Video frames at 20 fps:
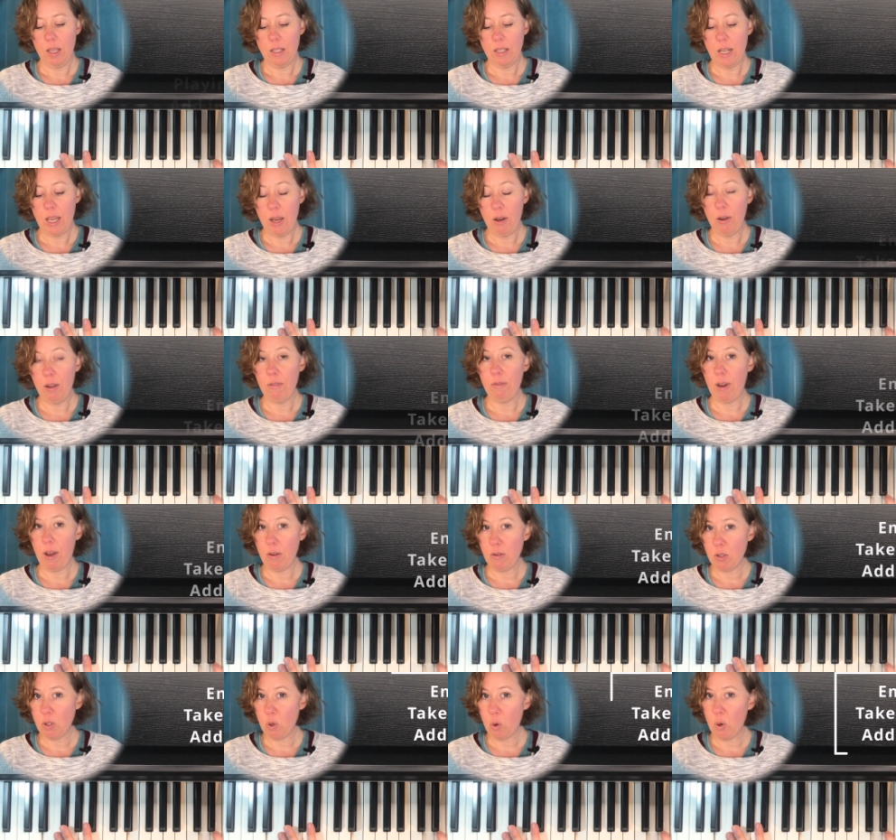Now, if
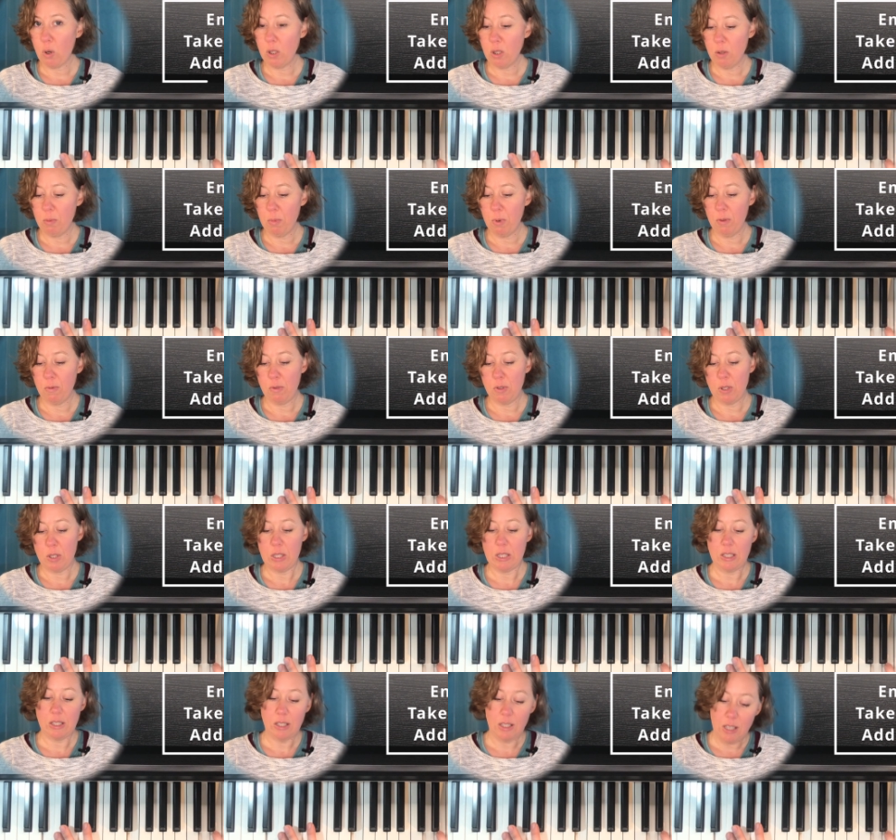I was going to move to
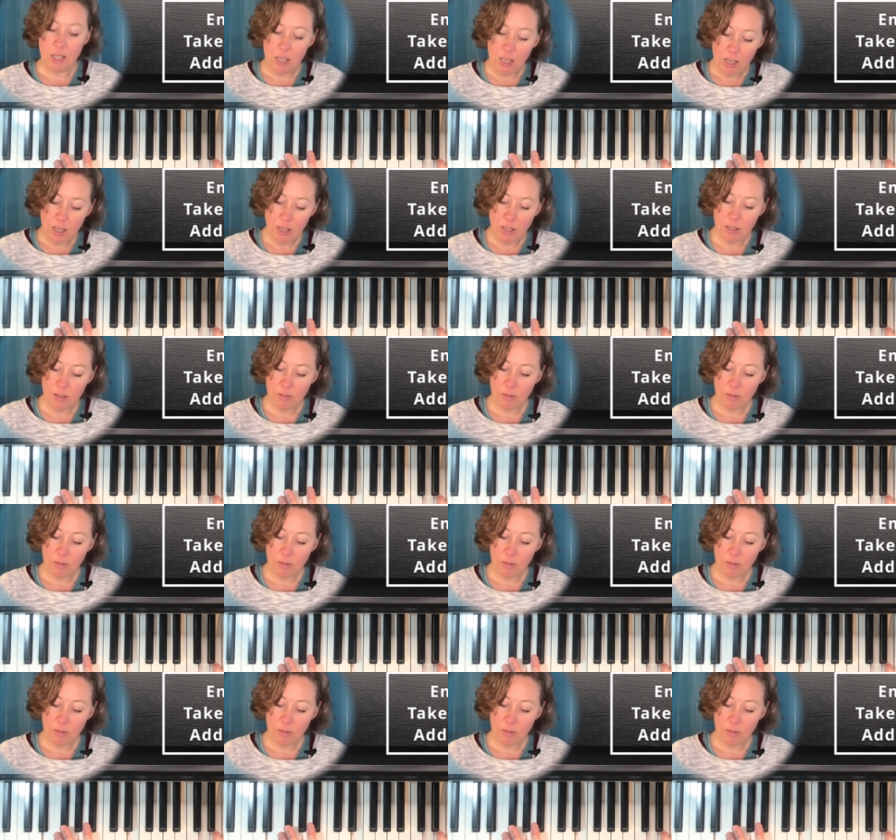C,